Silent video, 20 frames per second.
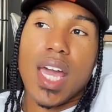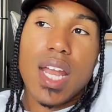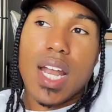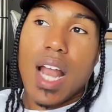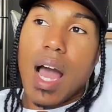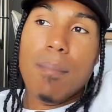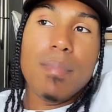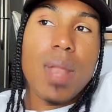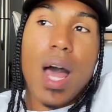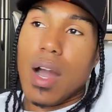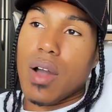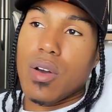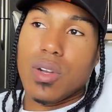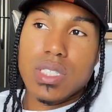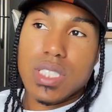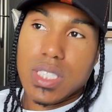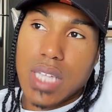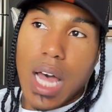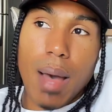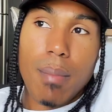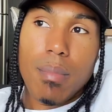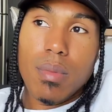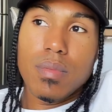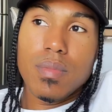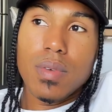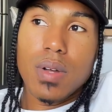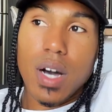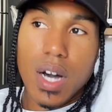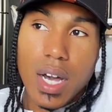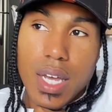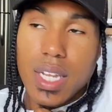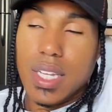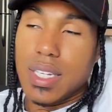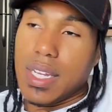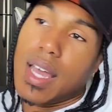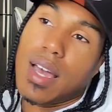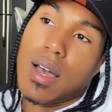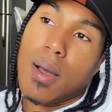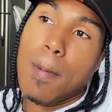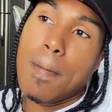And until I get it, I'm not going to
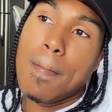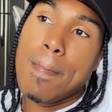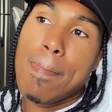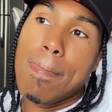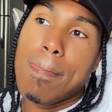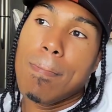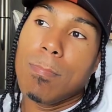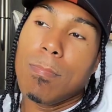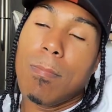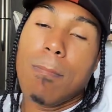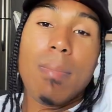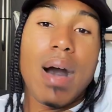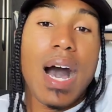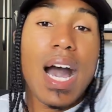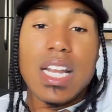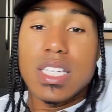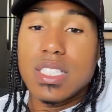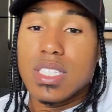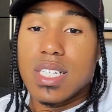stop hunting it down.